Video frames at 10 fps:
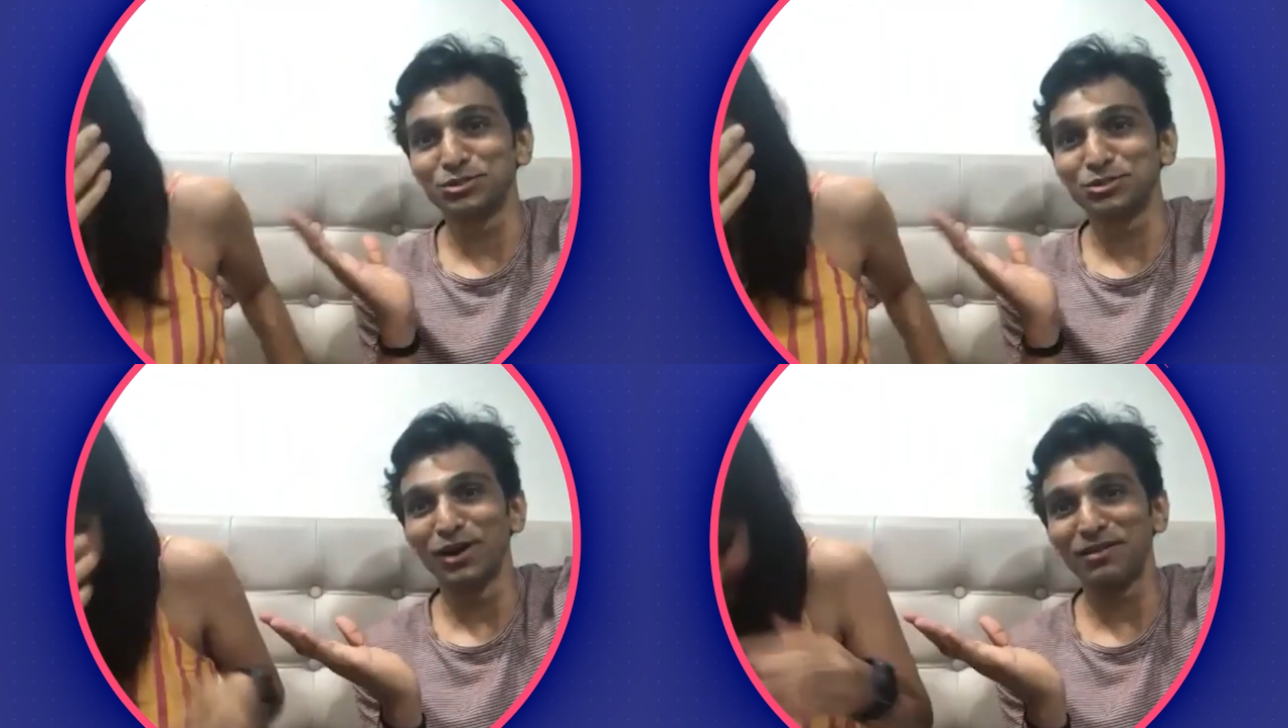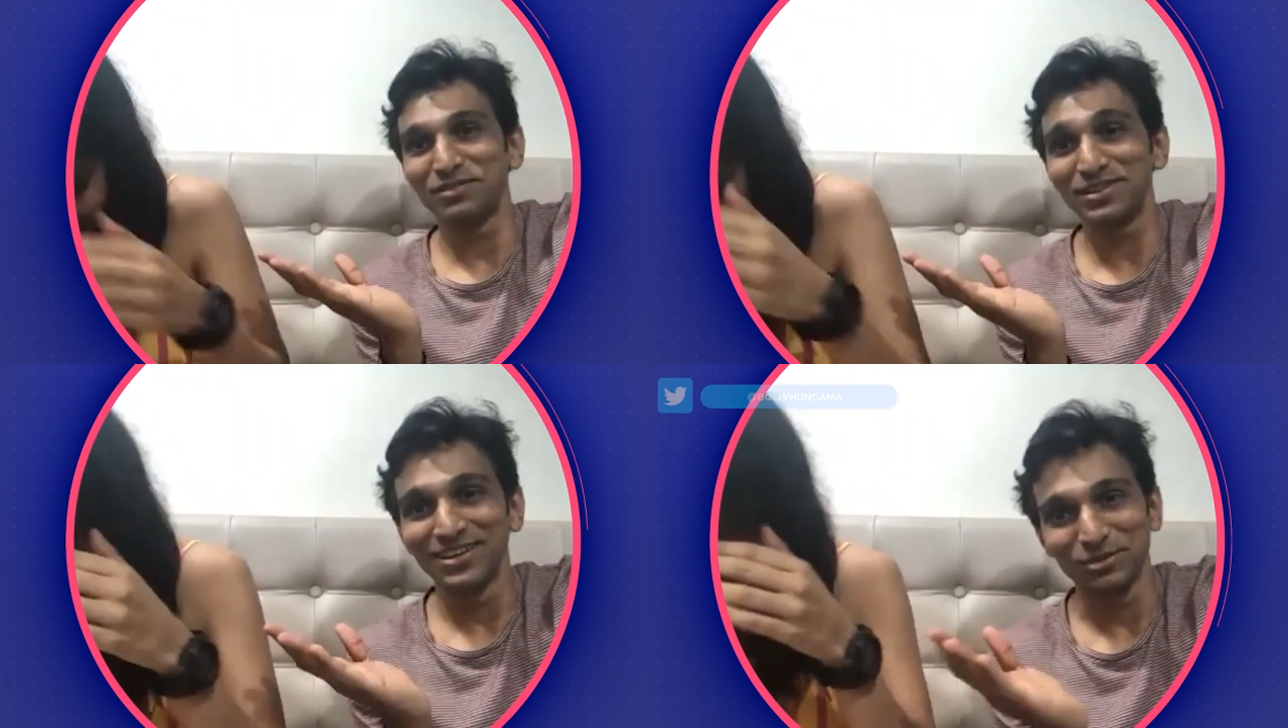of stuff. Know
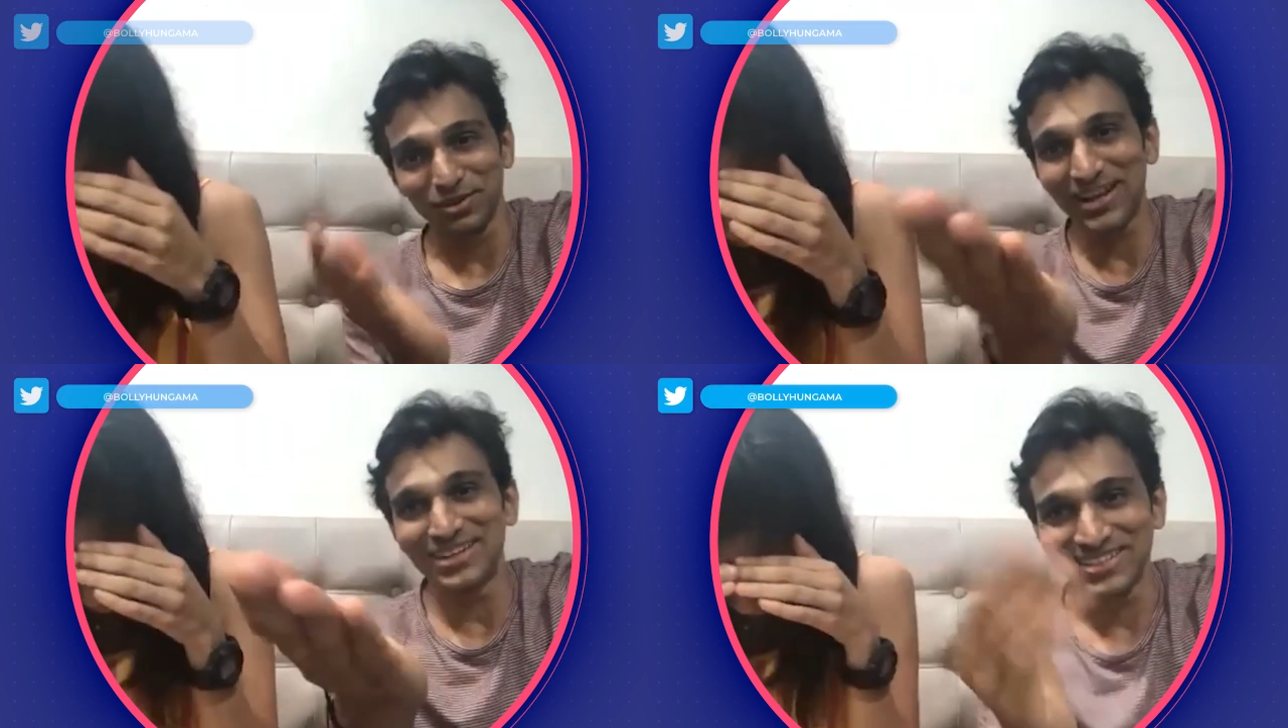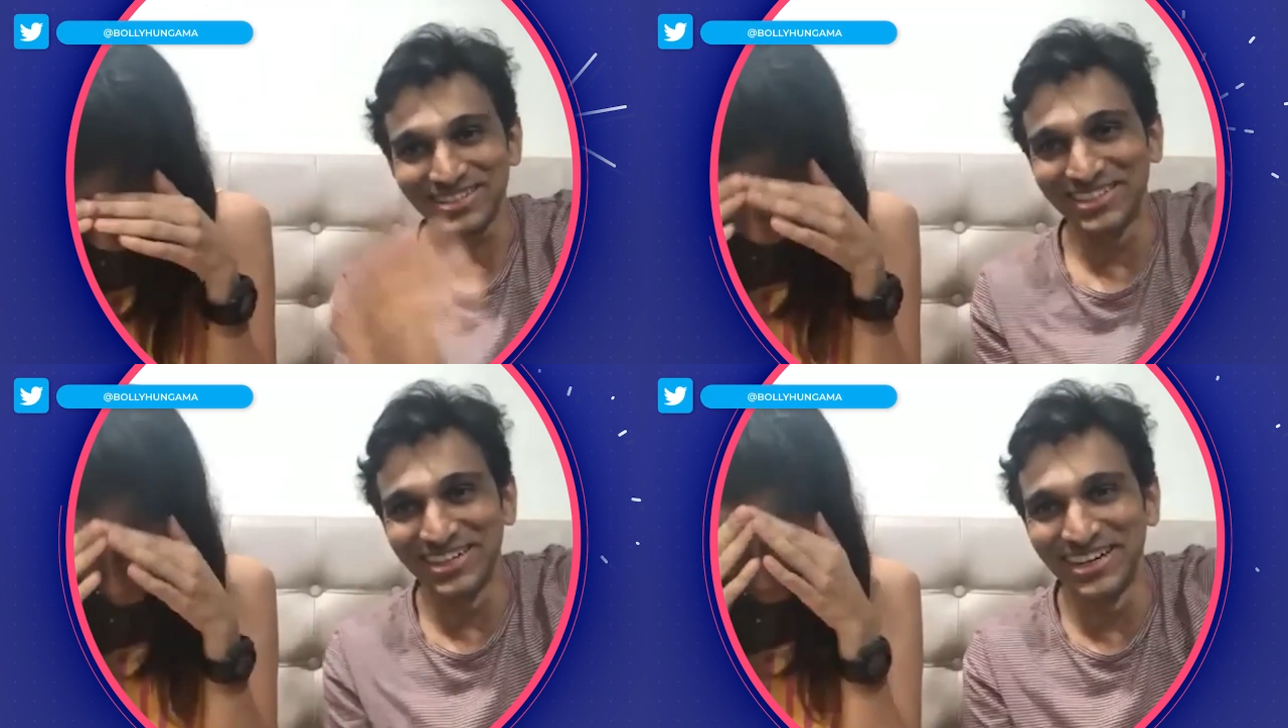everything. You're right.
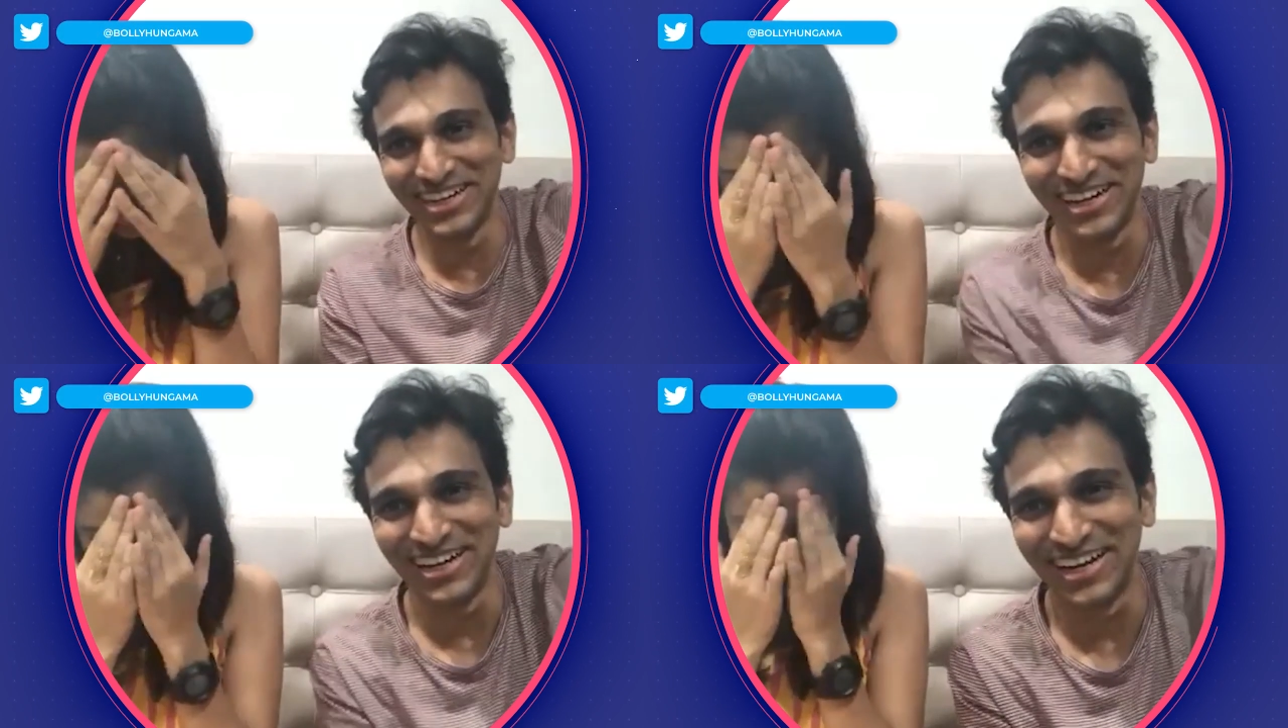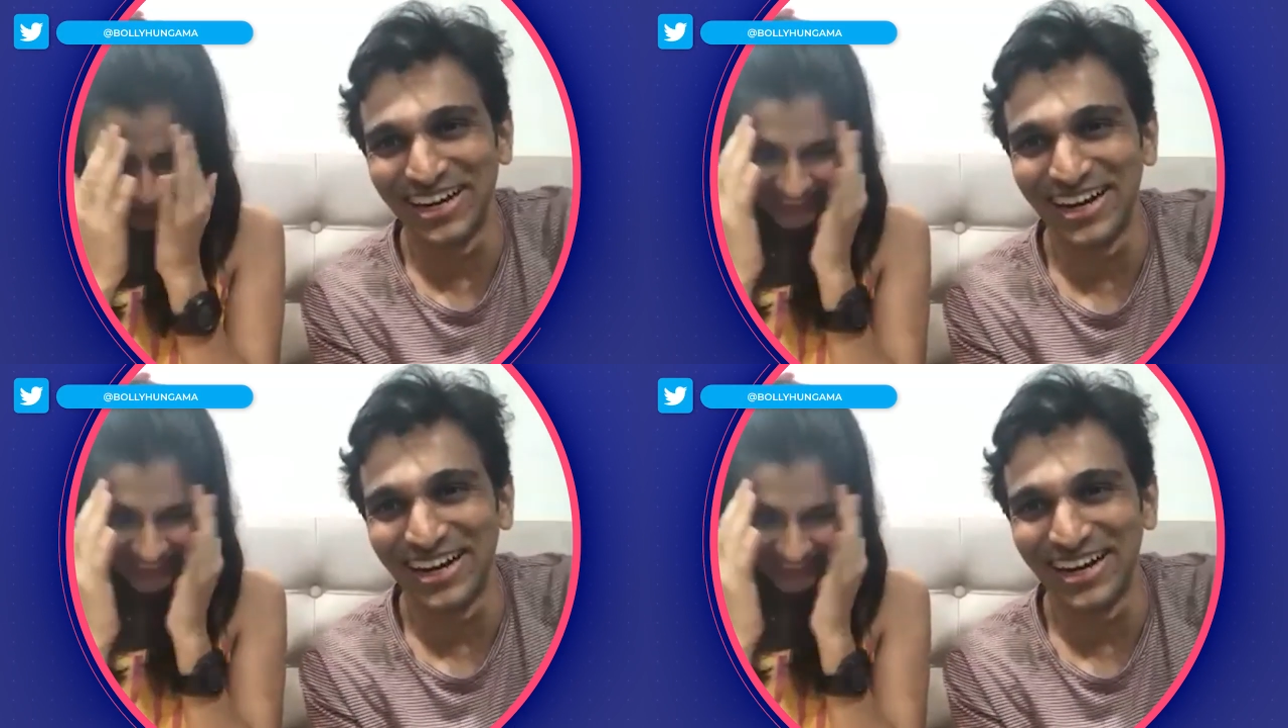So